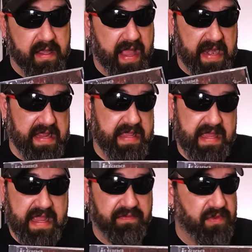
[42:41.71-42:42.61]
and
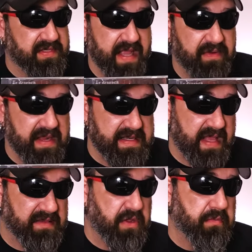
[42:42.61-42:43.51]
evil sounding
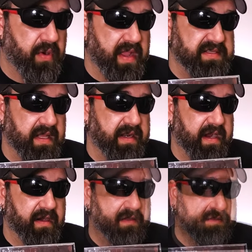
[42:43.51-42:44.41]
Death Doom breaks on here.